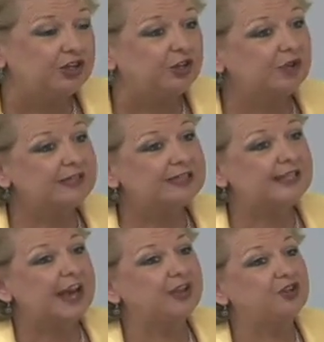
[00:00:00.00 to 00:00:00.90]
you can
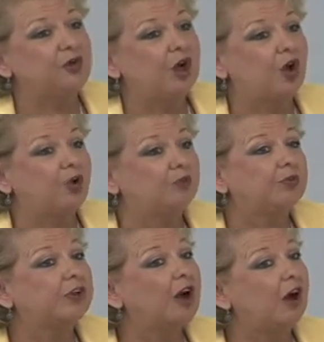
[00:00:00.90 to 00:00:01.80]
design your own
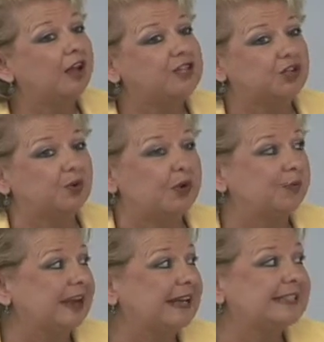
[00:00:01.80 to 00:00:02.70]
college and career
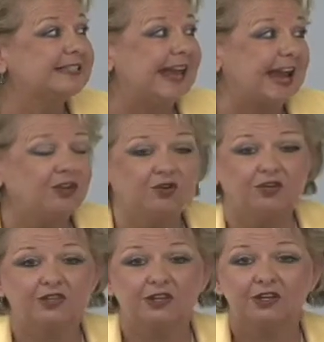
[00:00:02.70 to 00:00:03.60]
ready
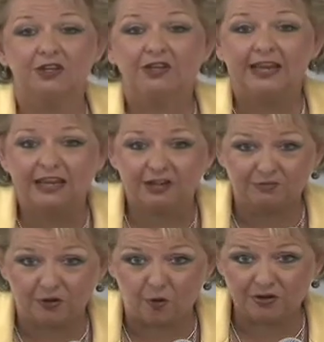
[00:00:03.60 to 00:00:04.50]
standards end
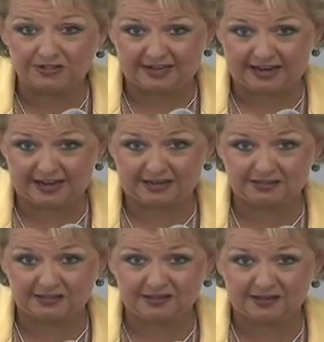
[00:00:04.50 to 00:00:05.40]
of course test,